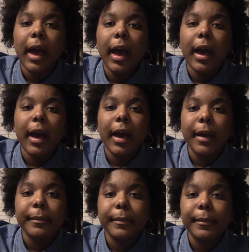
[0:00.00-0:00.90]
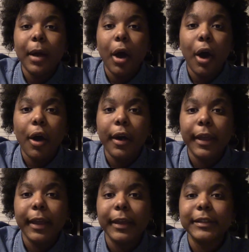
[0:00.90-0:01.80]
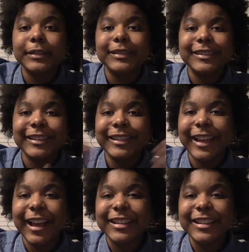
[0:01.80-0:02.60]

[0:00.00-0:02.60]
And I'll